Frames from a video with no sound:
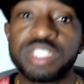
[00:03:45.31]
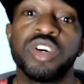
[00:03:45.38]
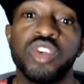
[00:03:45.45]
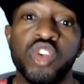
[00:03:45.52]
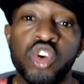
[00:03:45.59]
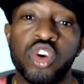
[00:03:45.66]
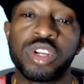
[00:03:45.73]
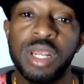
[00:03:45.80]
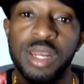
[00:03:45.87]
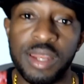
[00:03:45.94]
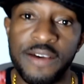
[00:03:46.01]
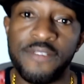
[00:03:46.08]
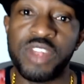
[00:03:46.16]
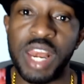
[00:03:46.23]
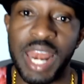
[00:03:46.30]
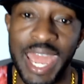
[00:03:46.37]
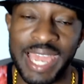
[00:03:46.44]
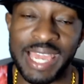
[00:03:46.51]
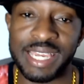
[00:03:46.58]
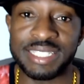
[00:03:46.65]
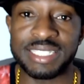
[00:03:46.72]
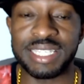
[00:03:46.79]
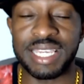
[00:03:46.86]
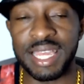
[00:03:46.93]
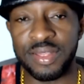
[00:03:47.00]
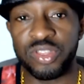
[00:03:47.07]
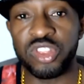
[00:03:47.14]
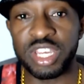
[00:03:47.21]
You're going to love the Lycans
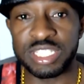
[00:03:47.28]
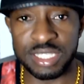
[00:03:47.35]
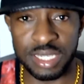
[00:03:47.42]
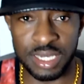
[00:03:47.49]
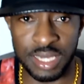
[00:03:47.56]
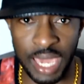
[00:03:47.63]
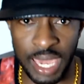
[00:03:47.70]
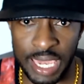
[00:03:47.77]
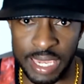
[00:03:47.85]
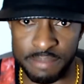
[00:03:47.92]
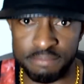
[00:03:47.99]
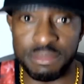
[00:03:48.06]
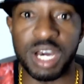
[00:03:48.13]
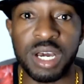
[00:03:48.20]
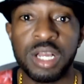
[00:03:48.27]
in this game.